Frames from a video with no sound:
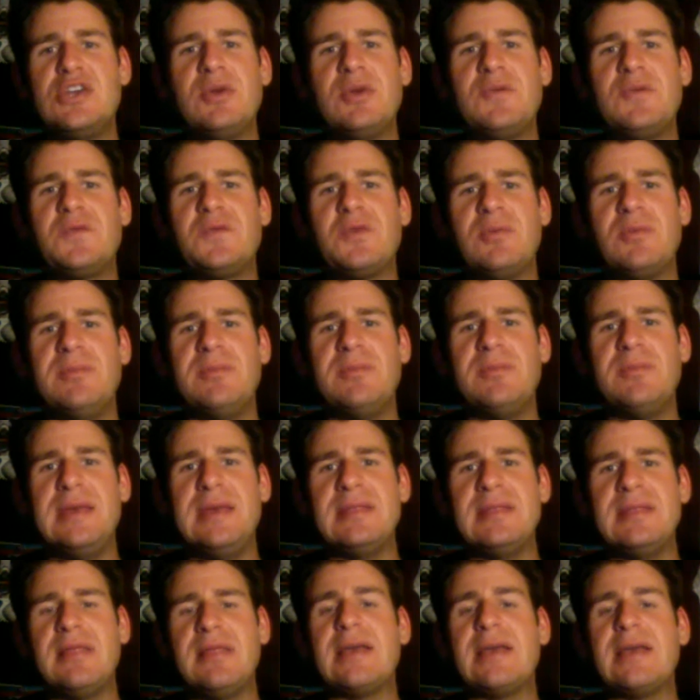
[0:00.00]
for me
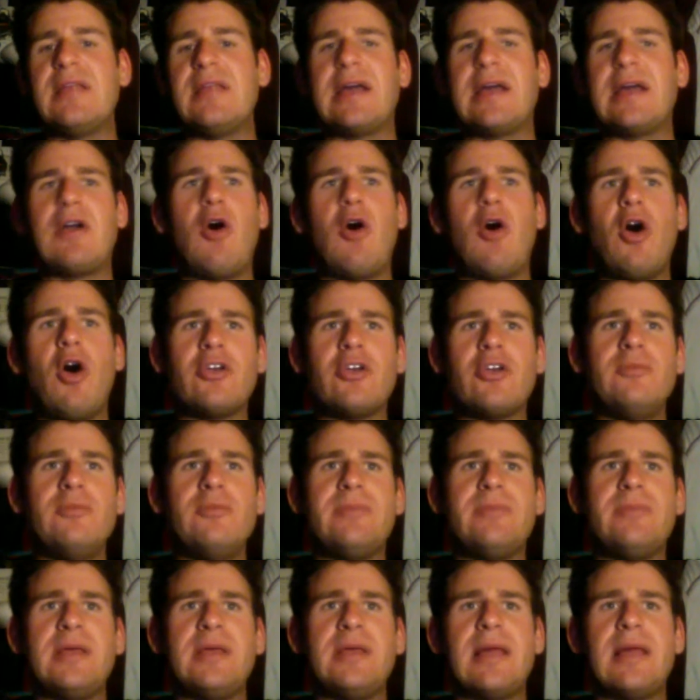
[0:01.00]
like Hard Home
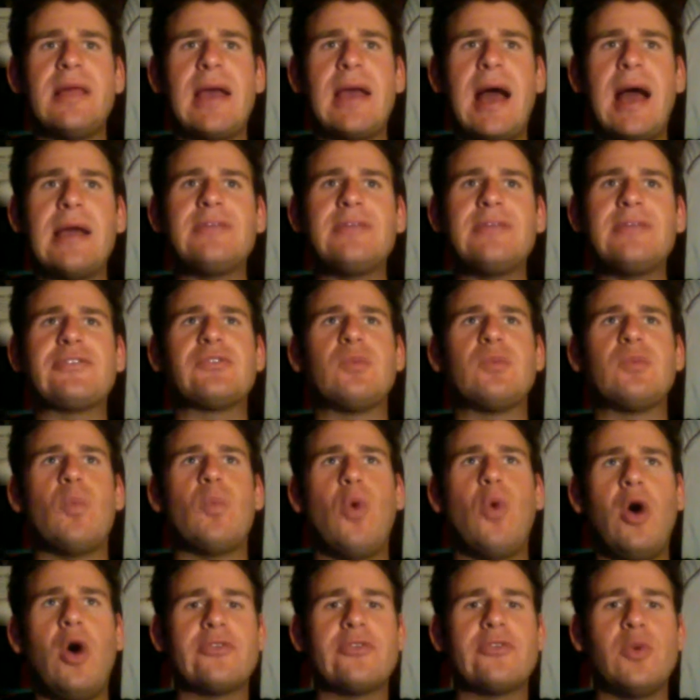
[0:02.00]
did. Like, I just
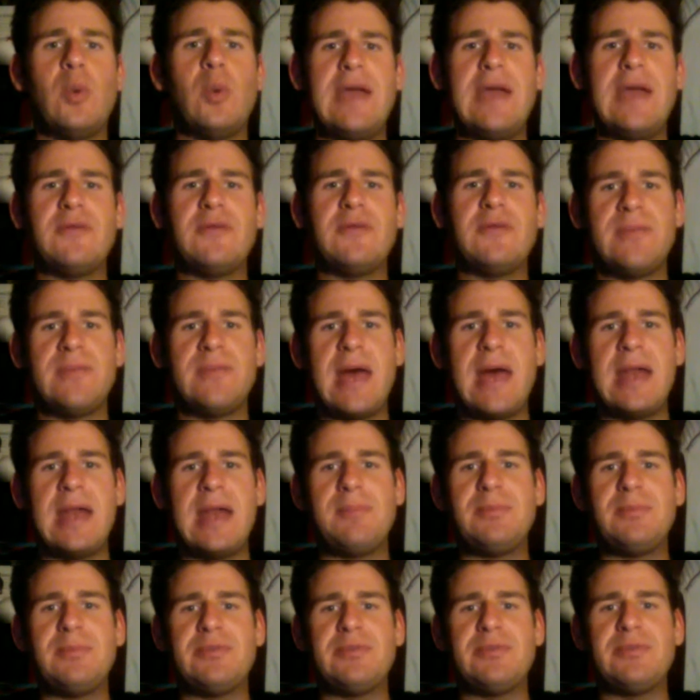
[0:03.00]
walked away from
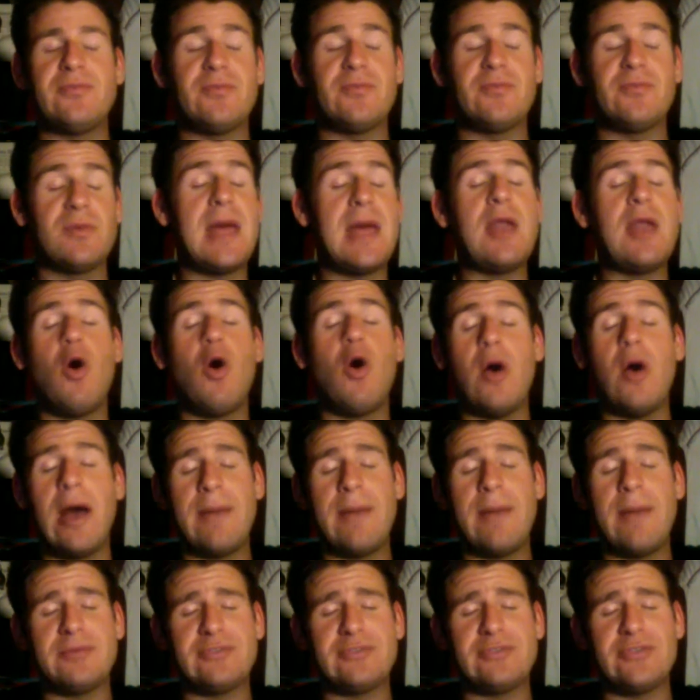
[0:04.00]
that whole
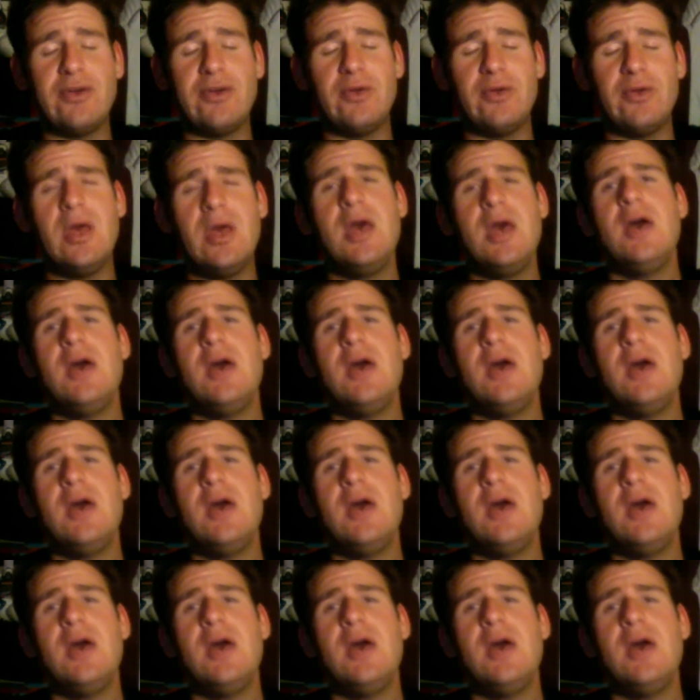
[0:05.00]
episode.